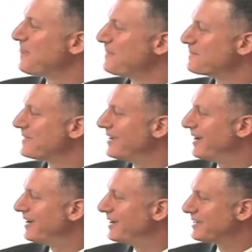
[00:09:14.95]

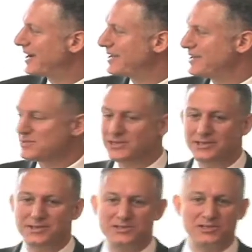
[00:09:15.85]
Con Edison
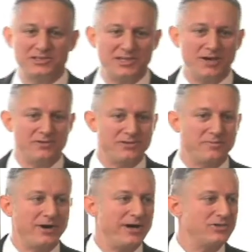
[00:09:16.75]
is to the south of the
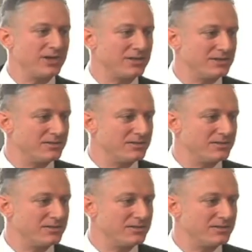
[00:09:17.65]
project.